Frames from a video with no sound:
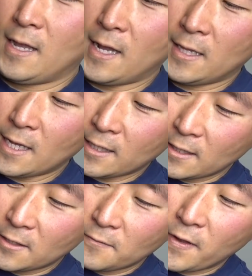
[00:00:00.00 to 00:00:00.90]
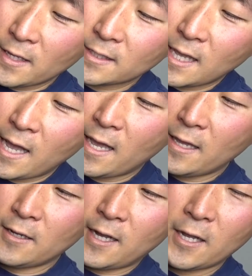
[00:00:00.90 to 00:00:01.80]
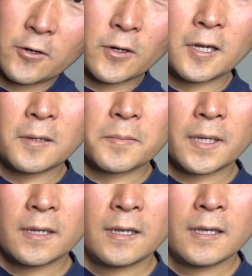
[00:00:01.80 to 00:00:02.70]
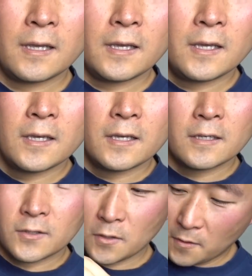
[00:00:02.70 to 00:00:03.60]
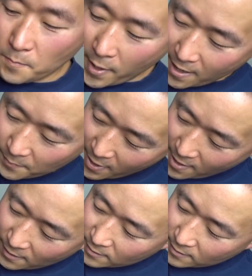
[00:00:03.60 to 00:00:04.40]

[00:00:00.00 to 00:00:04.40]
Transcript: I like that the vent's higher up, so the backpack